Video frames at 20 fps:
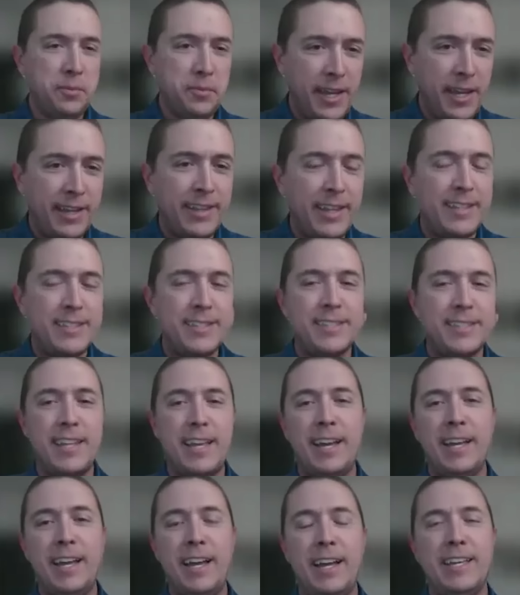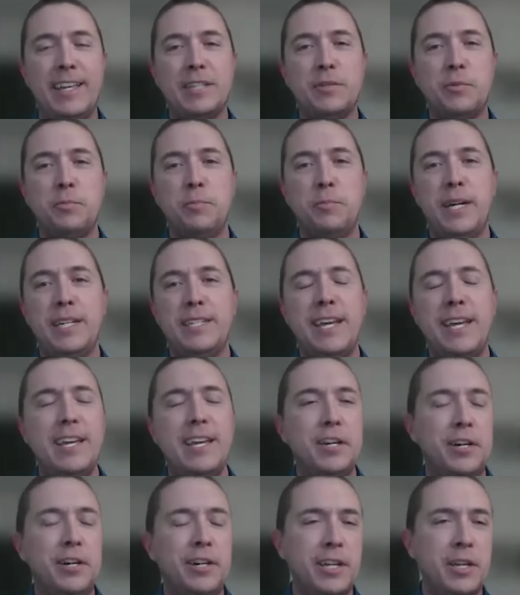Yeah, that's I guess my
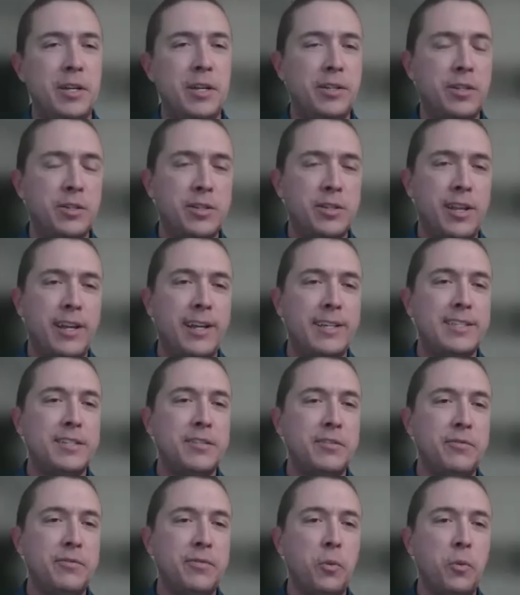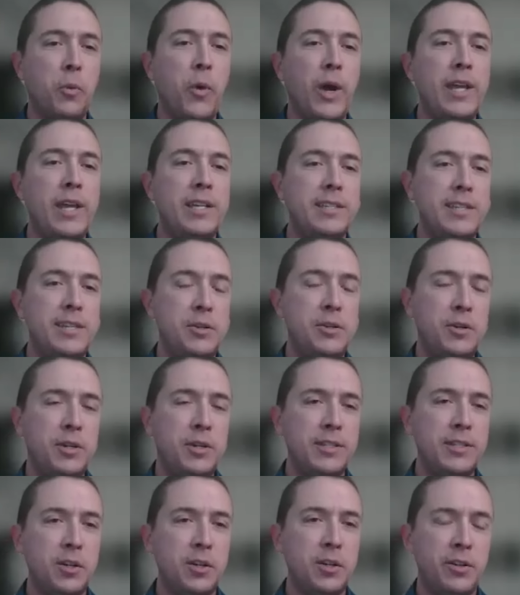take on it. There's lots of ways that you can
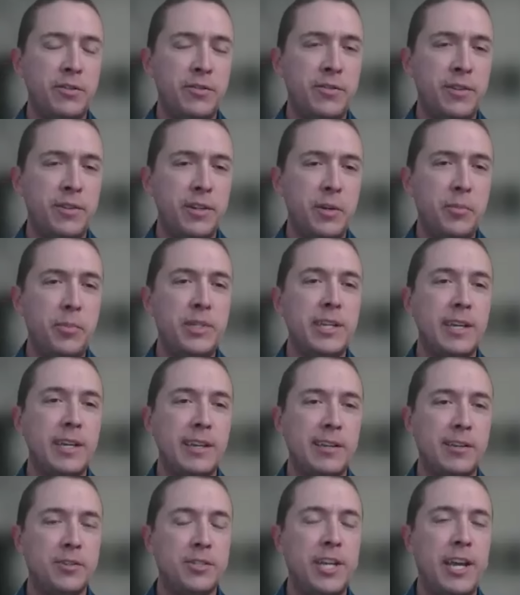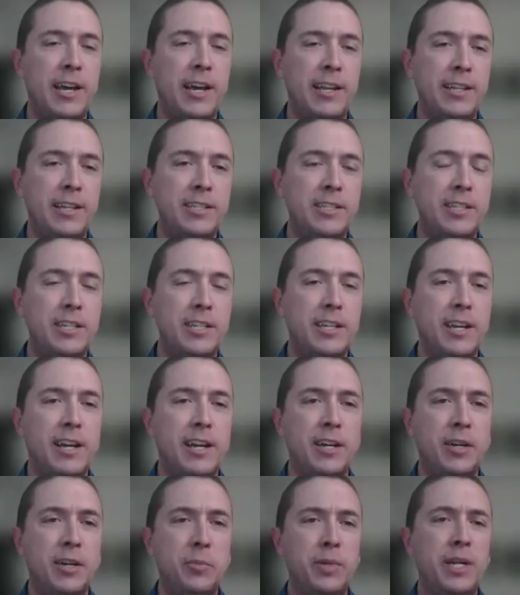solve a particular challenge,
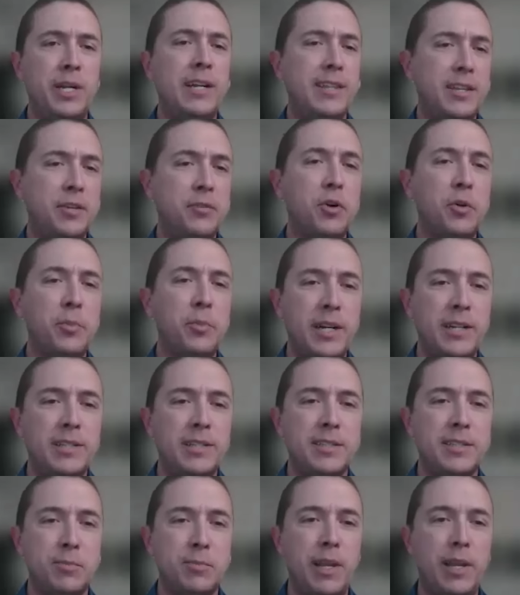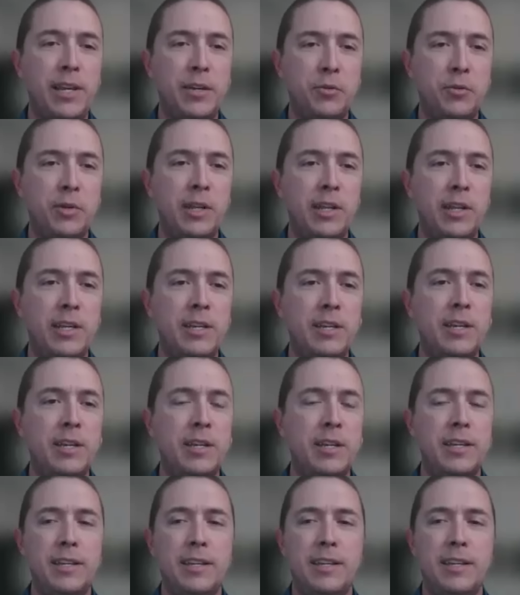but I think robots play a really
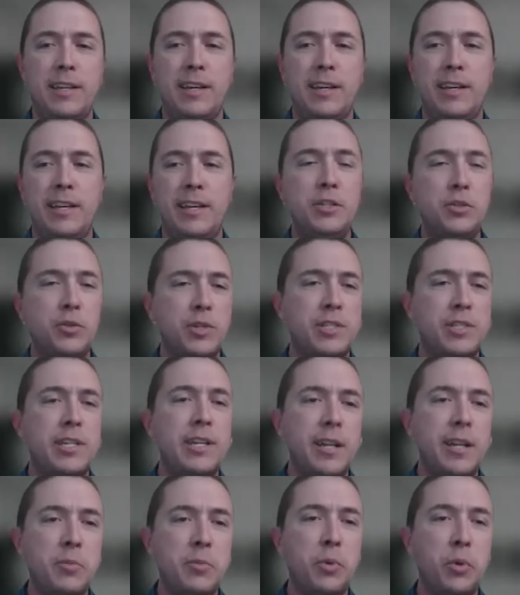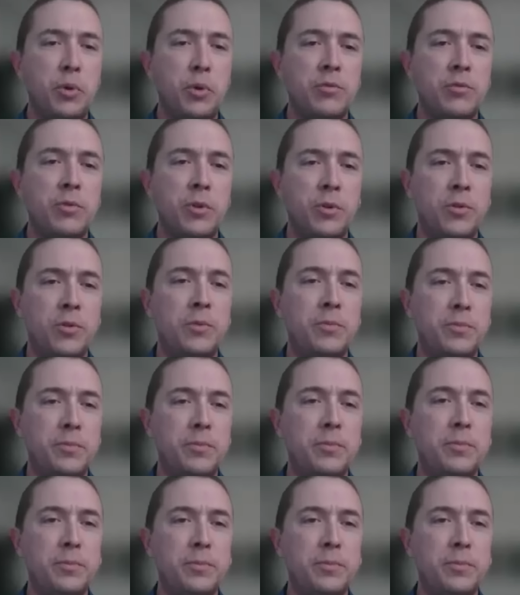interesting and important role.